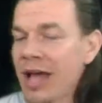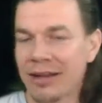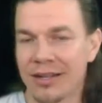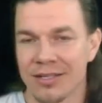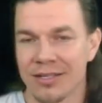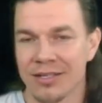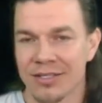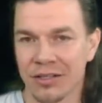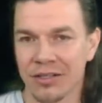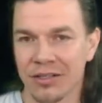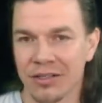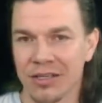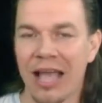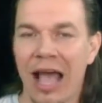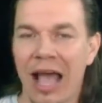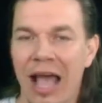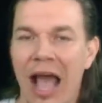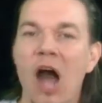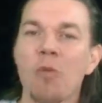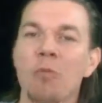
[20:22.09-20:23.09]
Not necessarily.
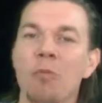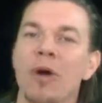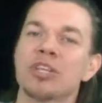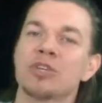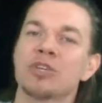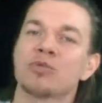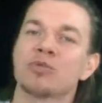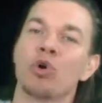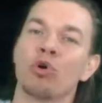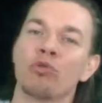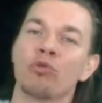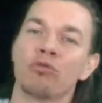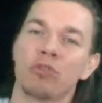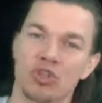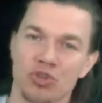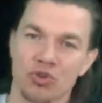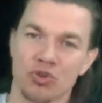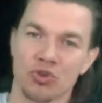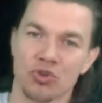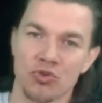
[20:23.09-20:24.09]
It's how much we
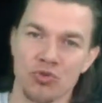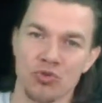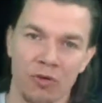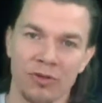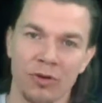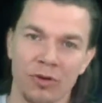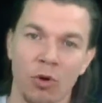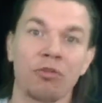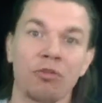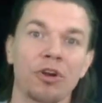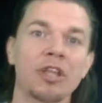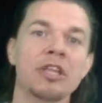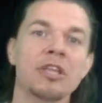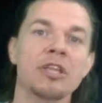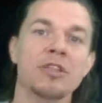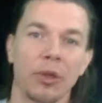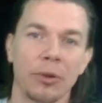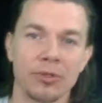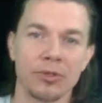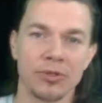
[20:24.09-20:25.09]

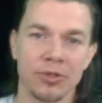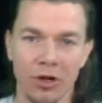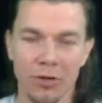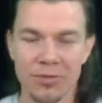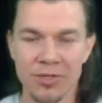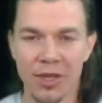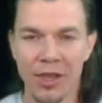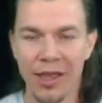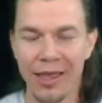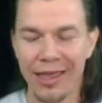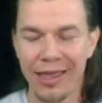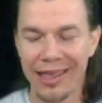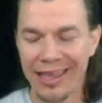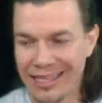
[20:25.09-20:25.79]
overeat those carbs.